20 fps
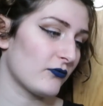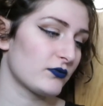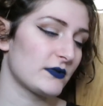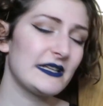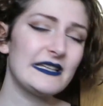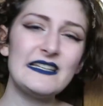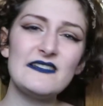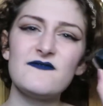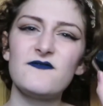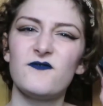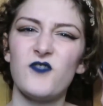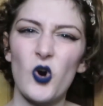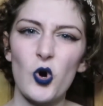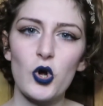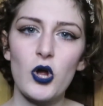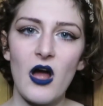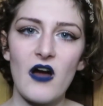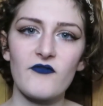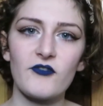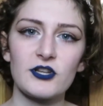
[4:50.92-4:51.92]
a really full
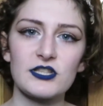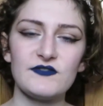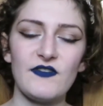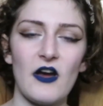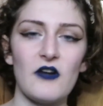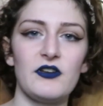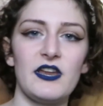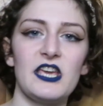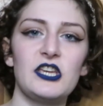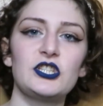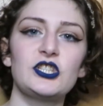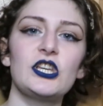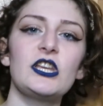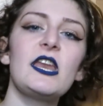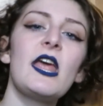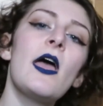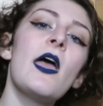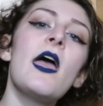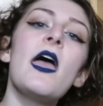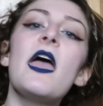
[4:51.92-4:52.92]
coverage
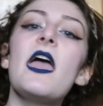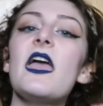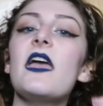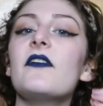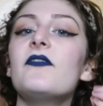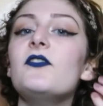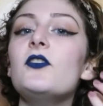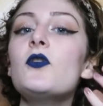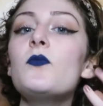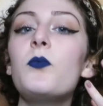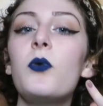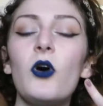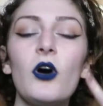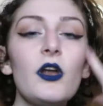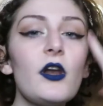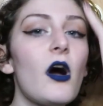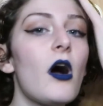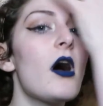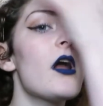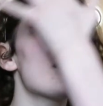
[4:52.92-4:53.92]
foundation, if you
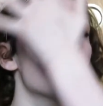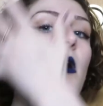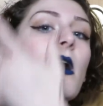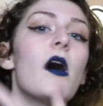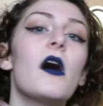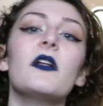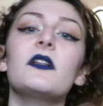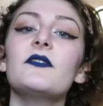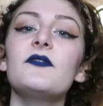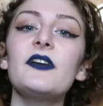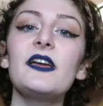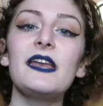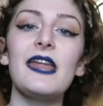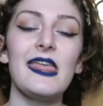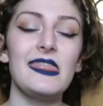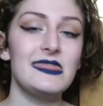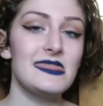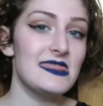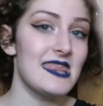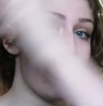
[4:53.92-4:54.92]
put on all of it
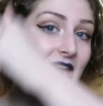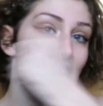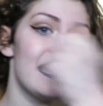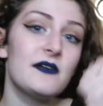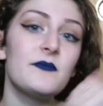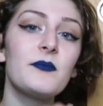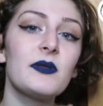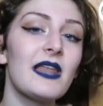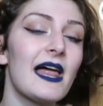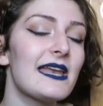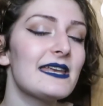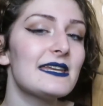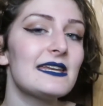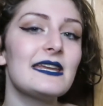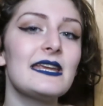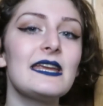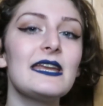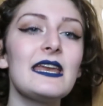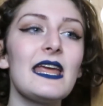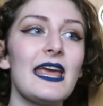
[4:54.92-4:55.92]
and then blend it
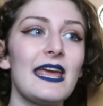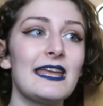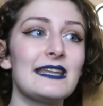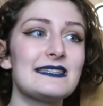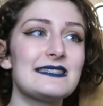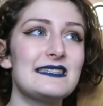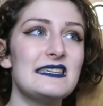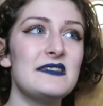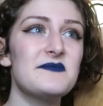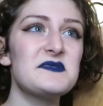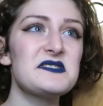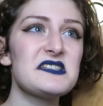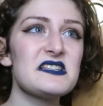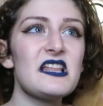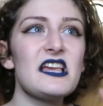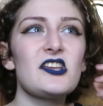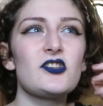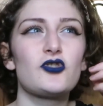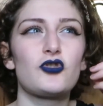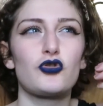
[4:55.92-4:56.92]
in, it seems to
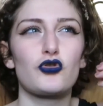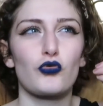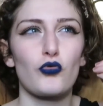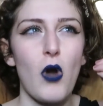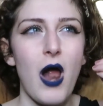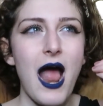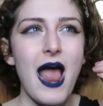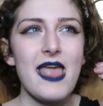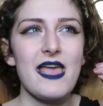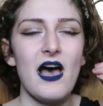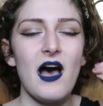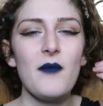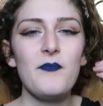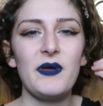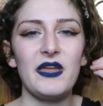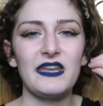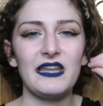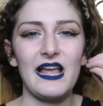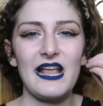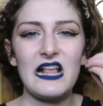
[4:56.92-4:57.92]
like dry up
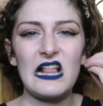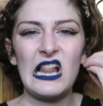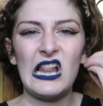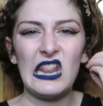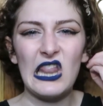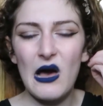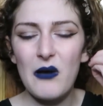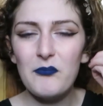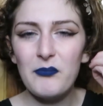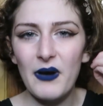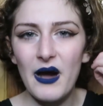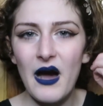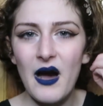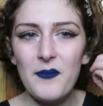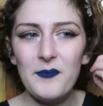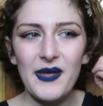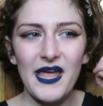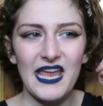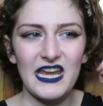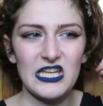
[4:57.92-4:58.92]
and like clump
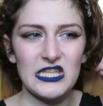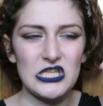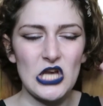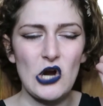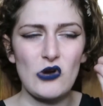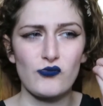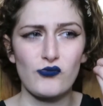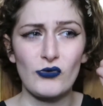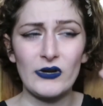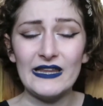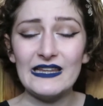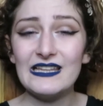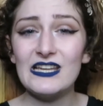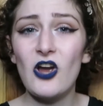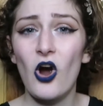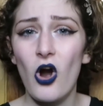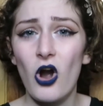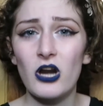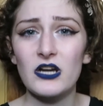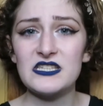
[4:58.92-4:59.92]
up and it's really
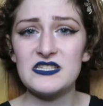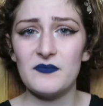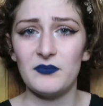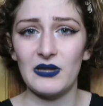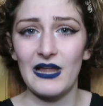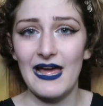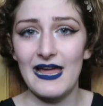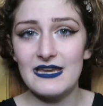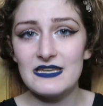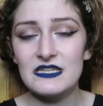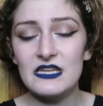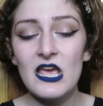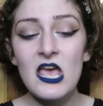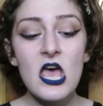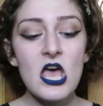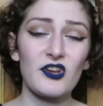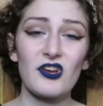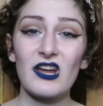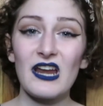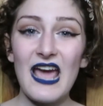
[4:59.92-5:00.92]
hard to blend.
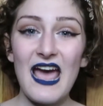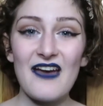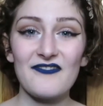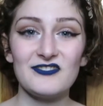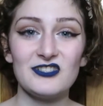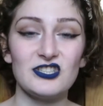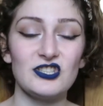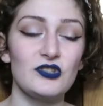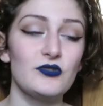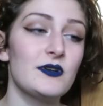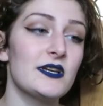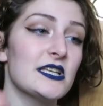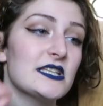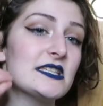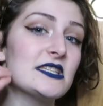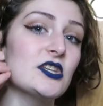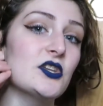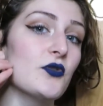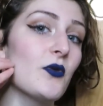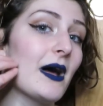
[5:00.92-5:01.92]
What you're gonna have to do
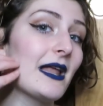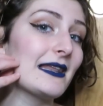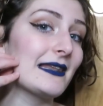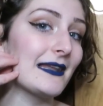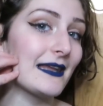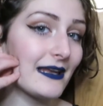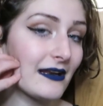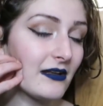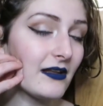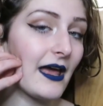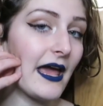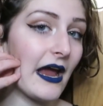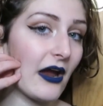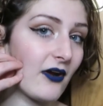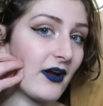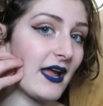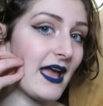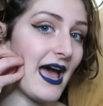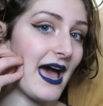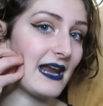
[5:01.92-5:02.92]
is do a little
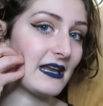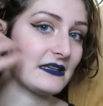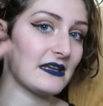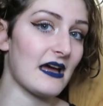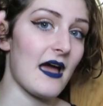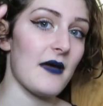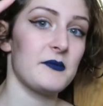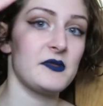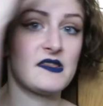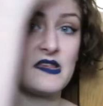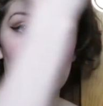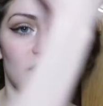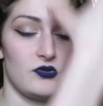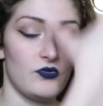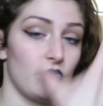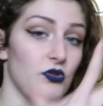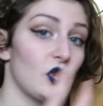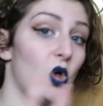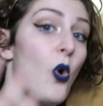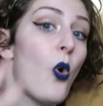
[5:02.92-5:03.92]
area at a time instead of
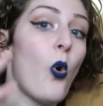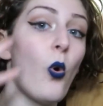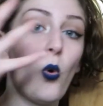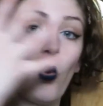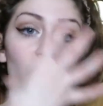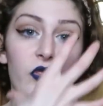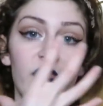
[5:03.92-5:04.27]
doing the whole